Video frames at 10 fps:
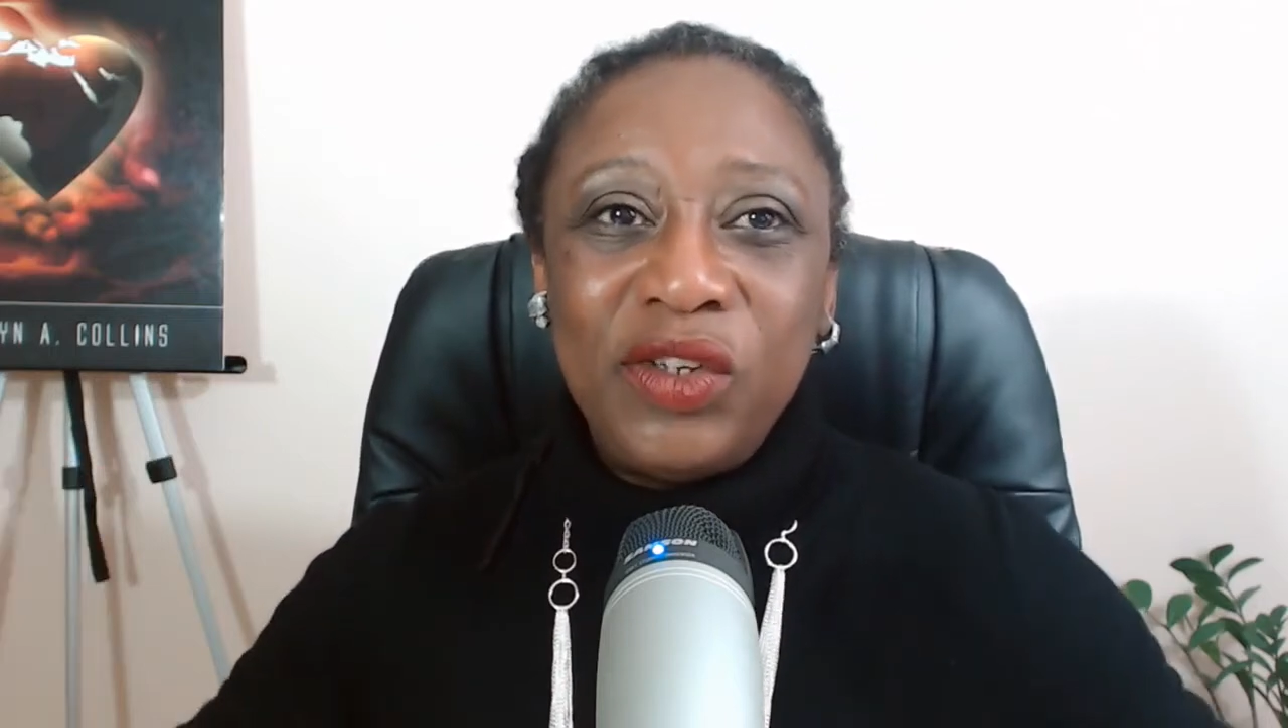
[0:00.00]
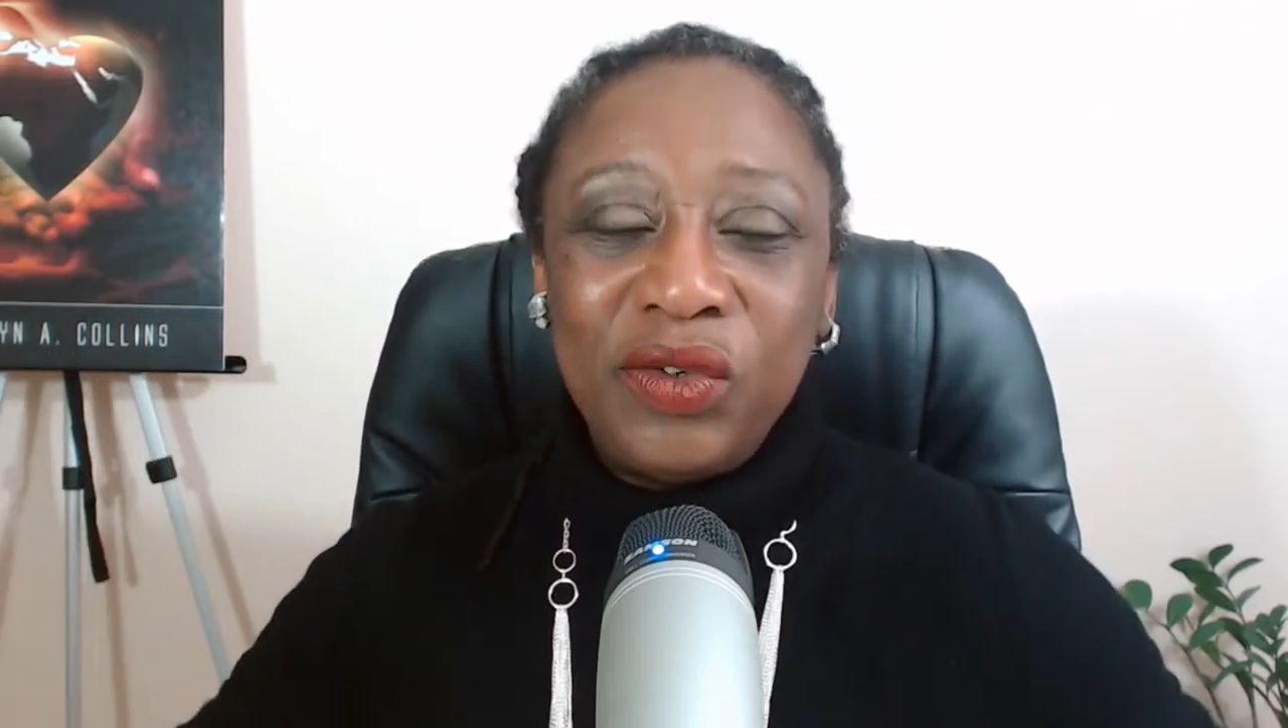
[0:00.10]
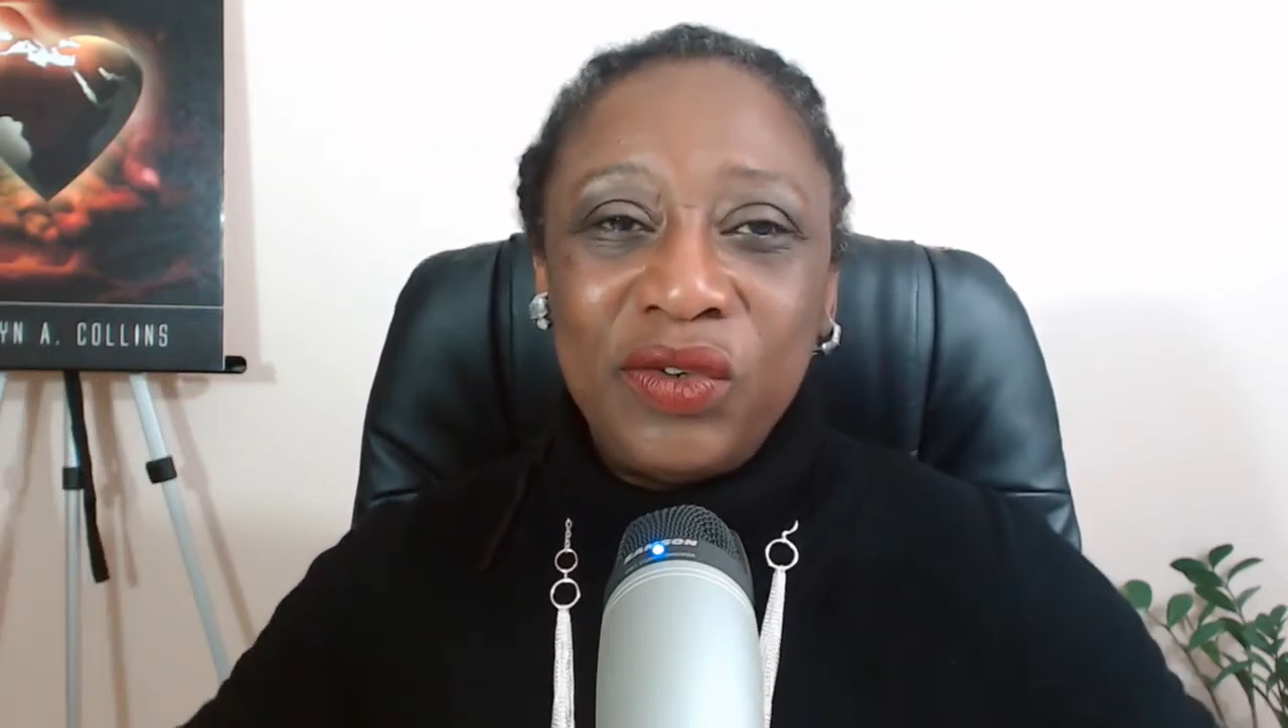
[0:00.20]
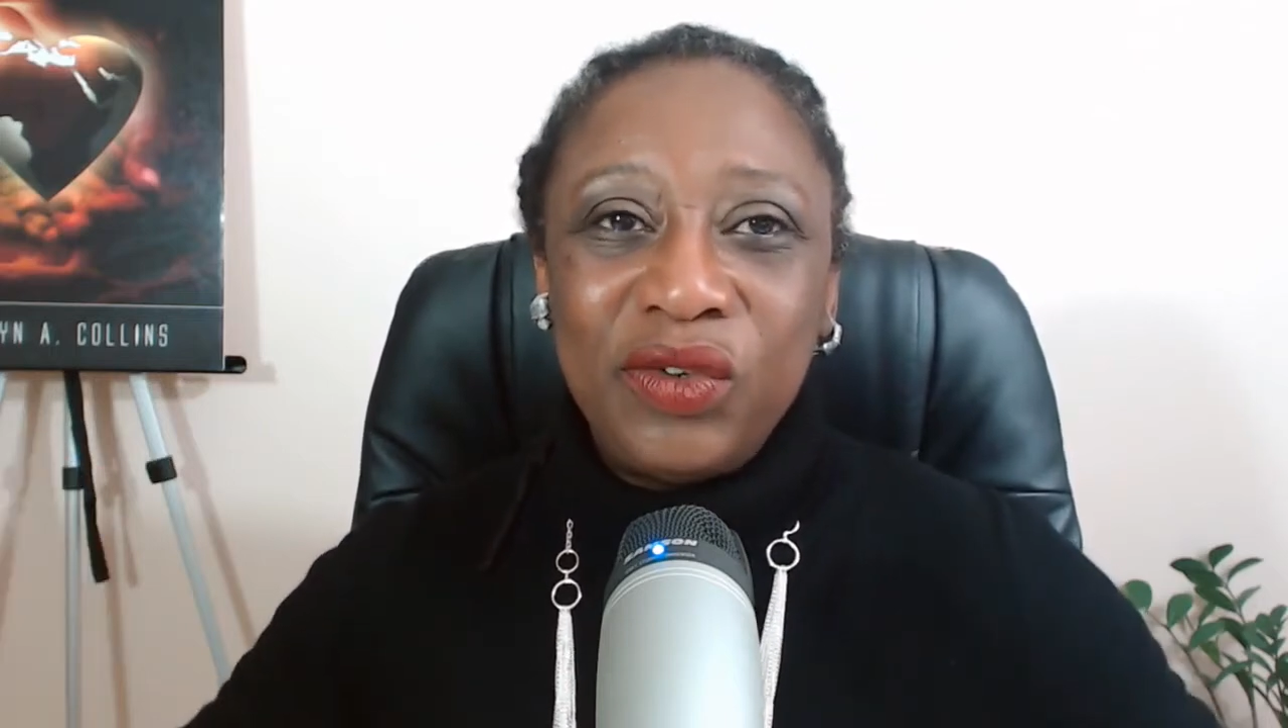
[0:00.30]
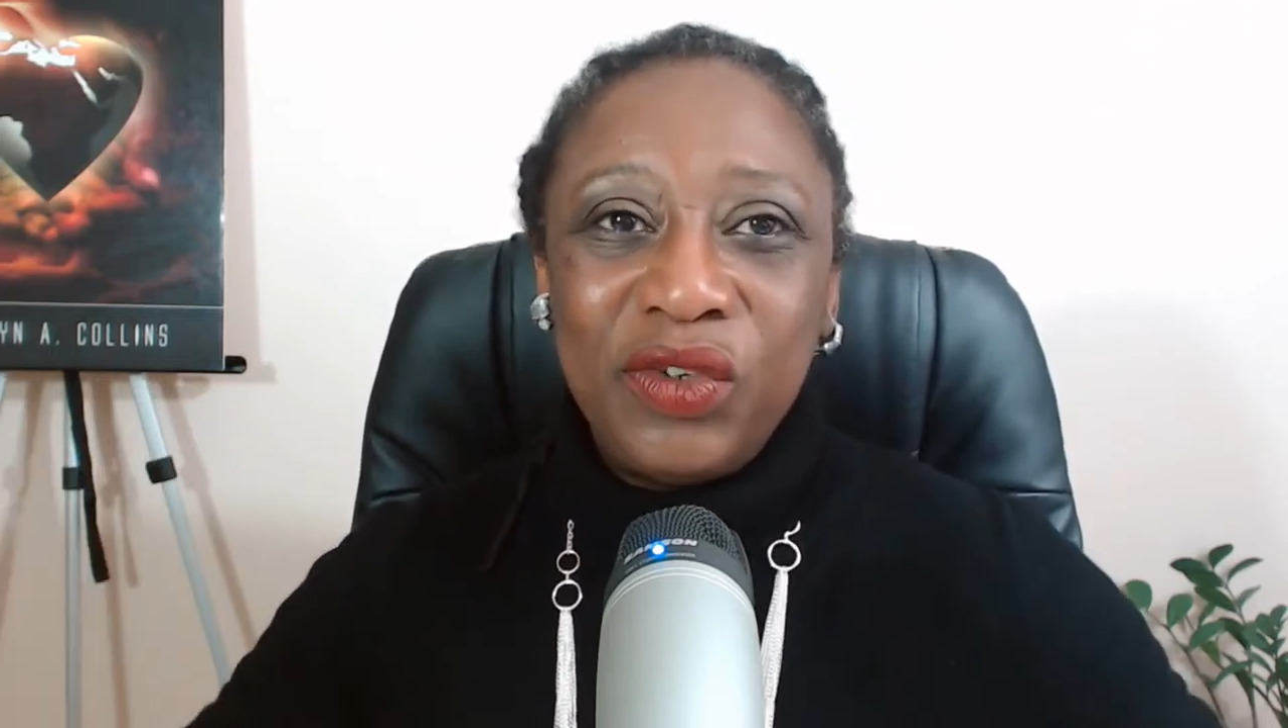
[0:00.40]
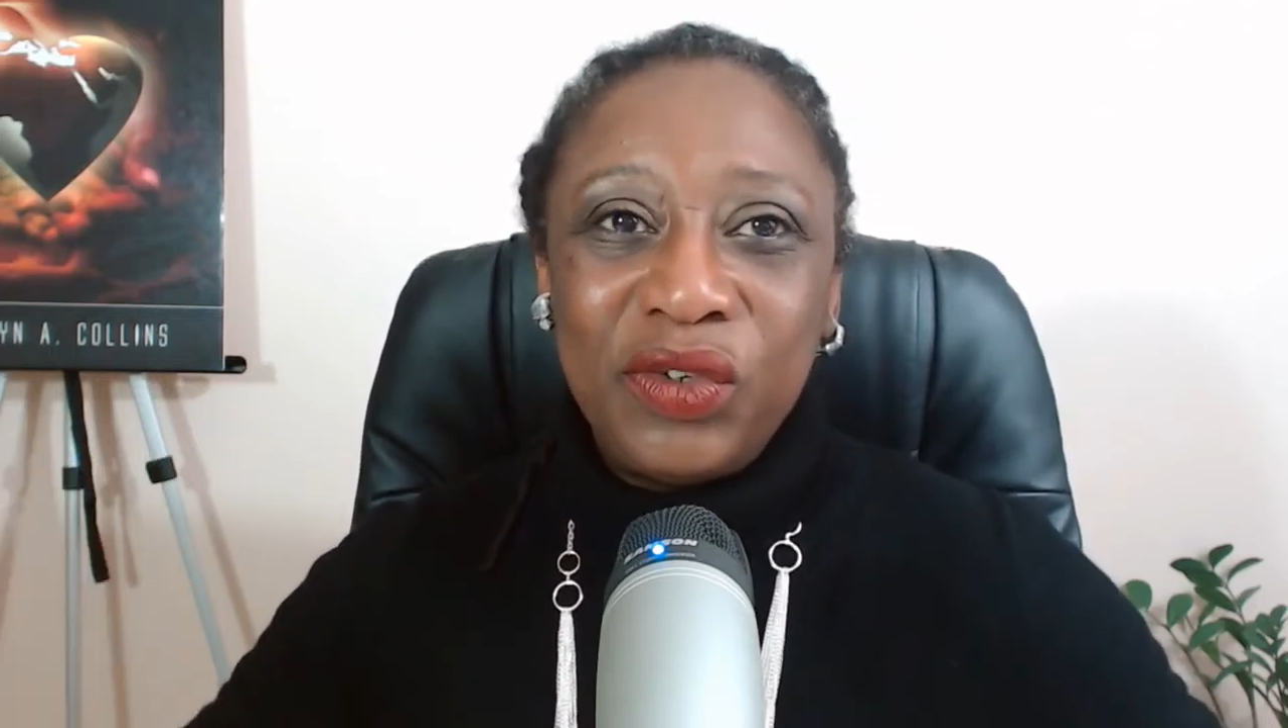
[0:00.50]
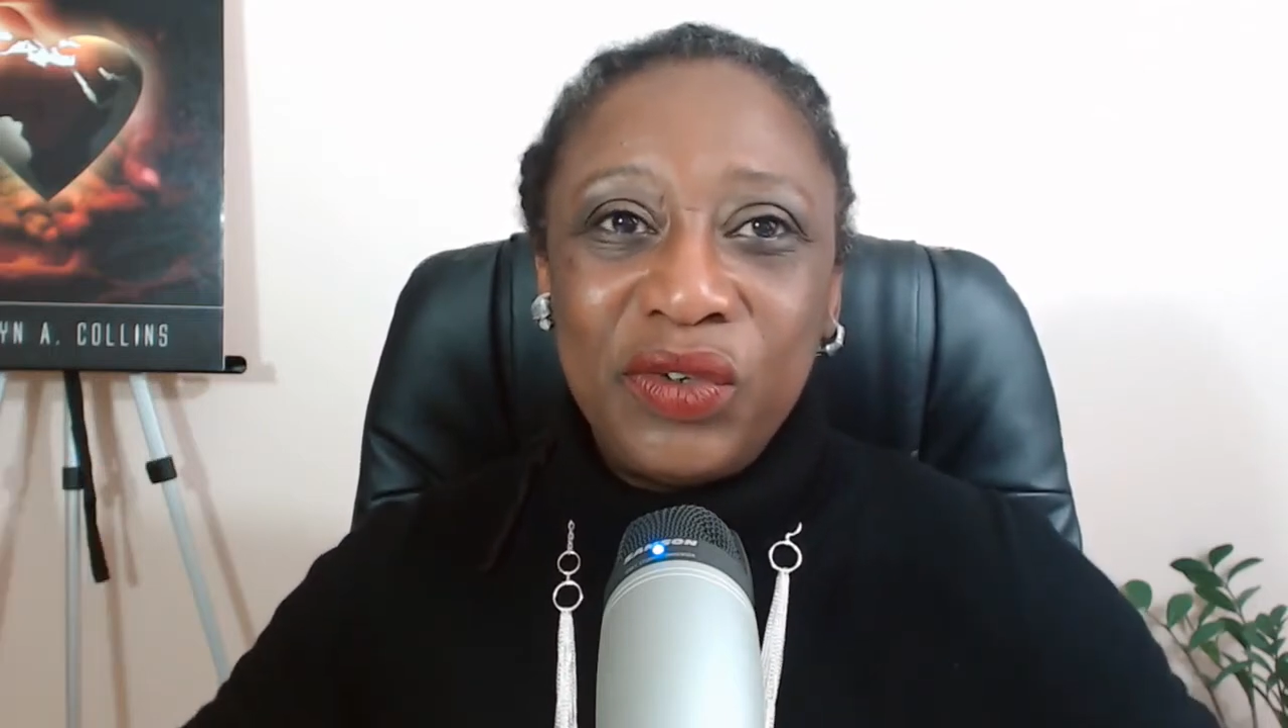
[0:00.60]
you